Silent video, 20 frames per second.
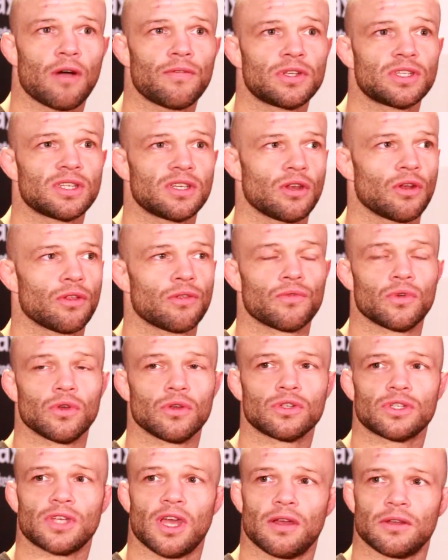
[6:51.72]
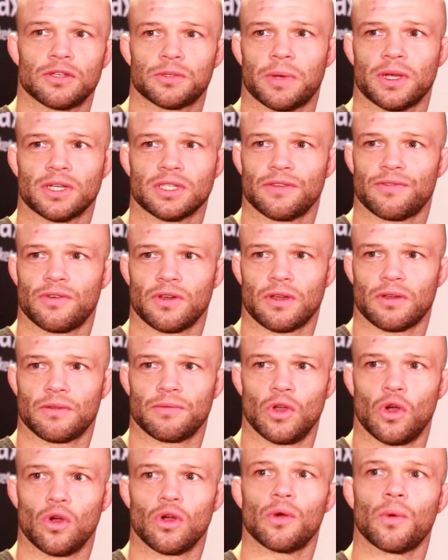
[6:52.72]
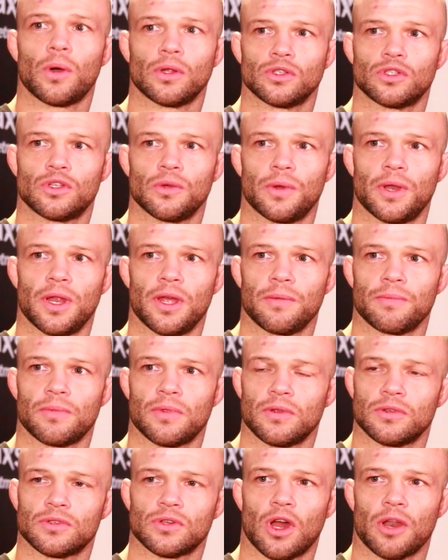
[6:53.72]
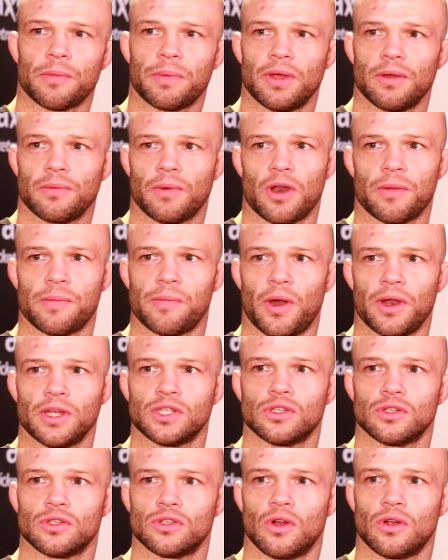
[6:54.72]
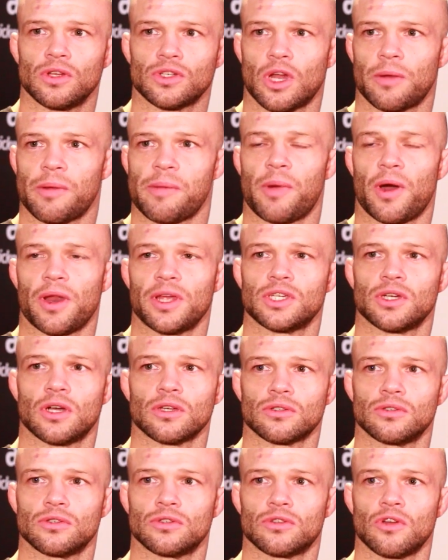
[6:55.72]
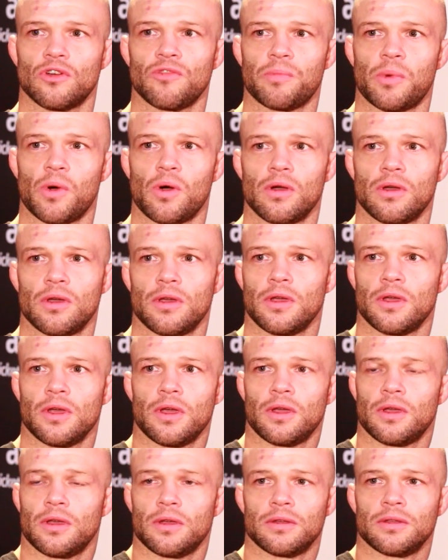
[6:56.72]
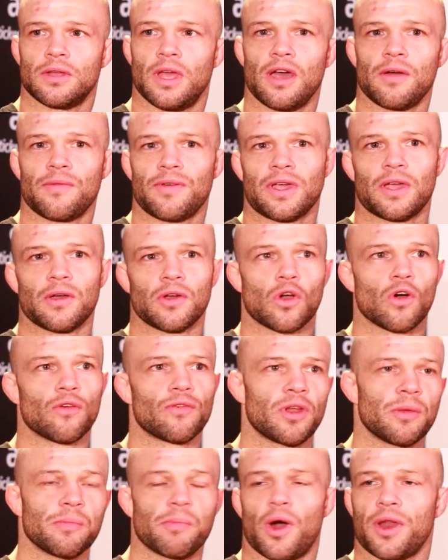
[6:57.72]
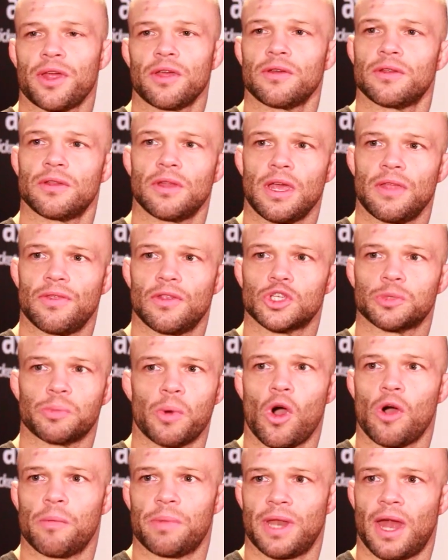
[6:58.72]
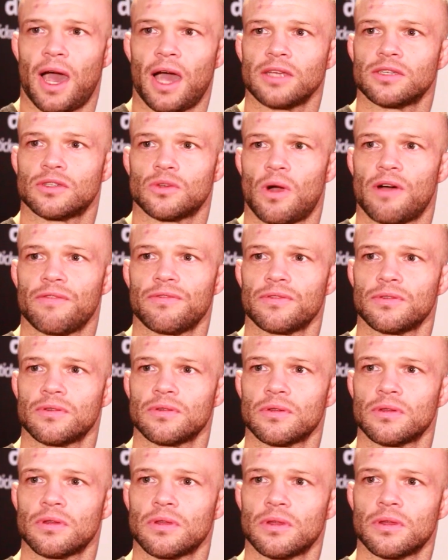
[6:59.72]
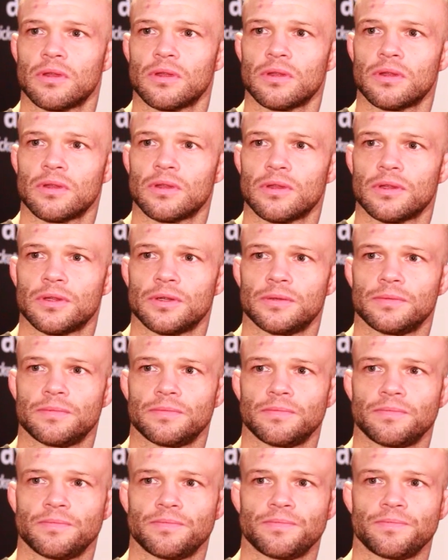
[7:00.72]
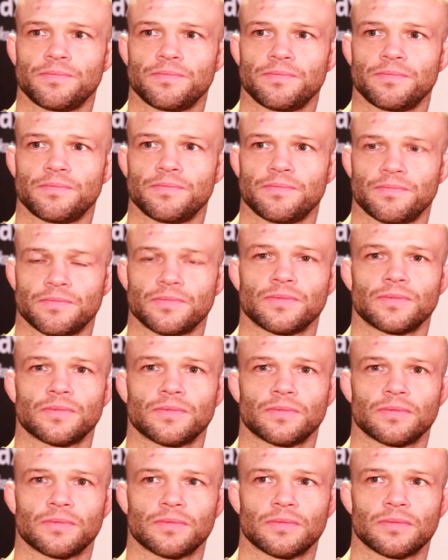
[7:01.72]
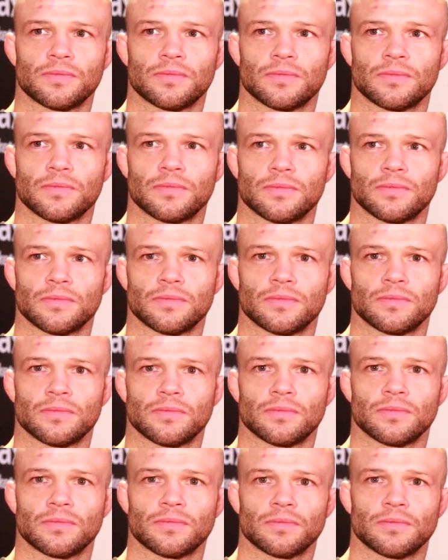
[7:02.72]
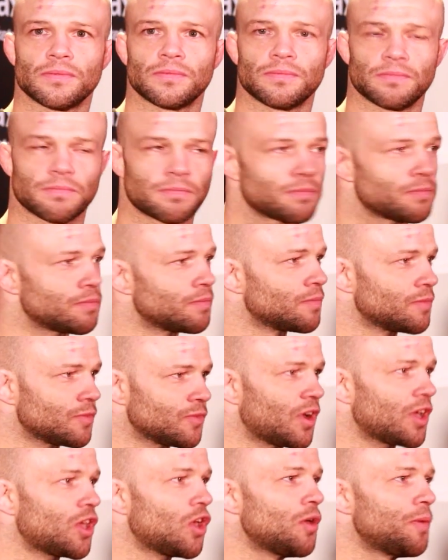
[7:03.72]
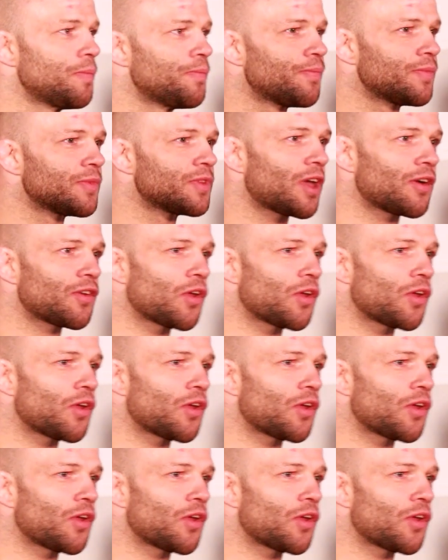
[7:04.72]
Obviously, you know, the real set, especially for younger ones doing it, it's got to be monitored. You know, it's got to be body shots and stuff. But yeah, I think a governing body in the sport would be nice to have. Thanks. Congrats. Okay.